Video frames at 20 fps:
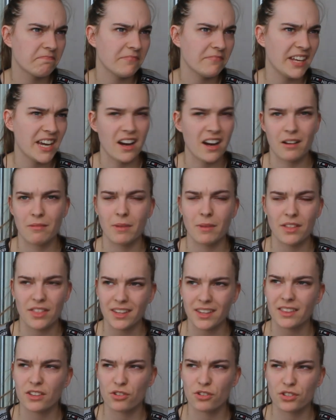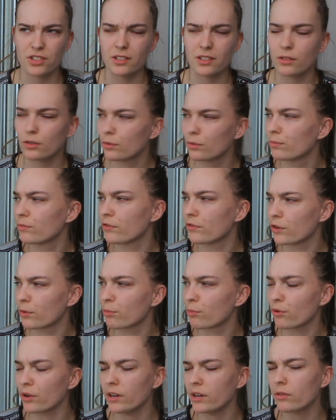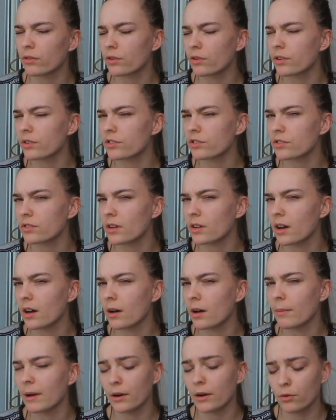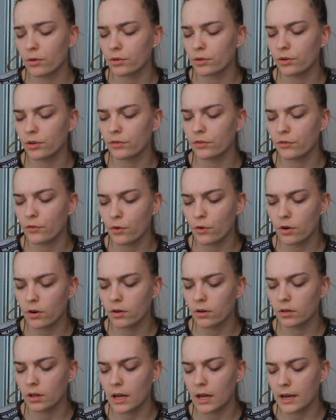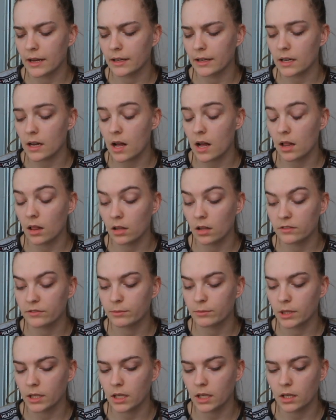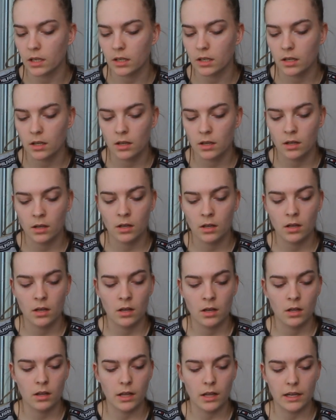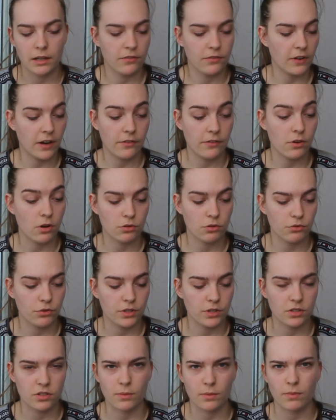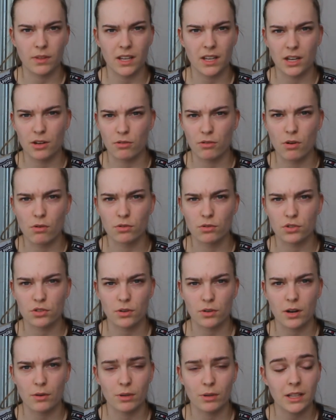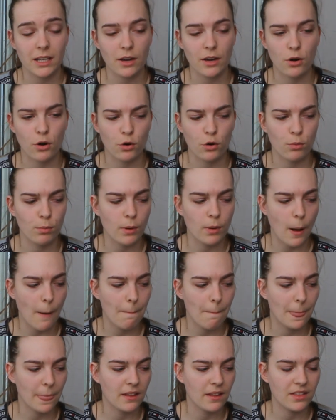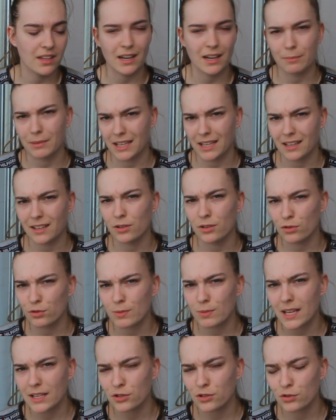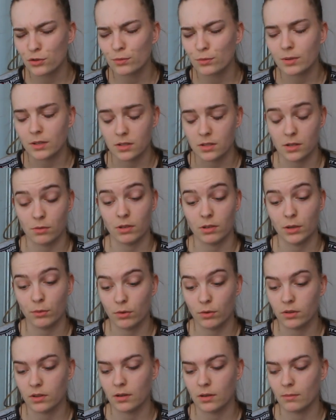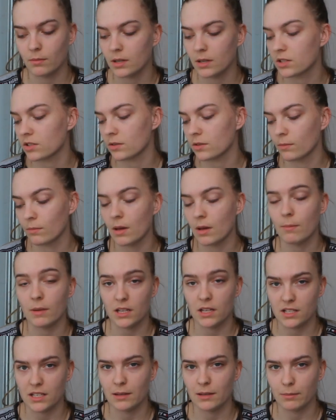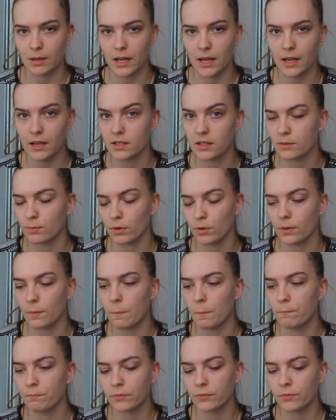Yeah, I think they're still open for pre-orders. I ordered for like a lot of money, like 500 and something euros, so I really hope that I'm getting to those plants soon because I really want them. It's some amazing plants, but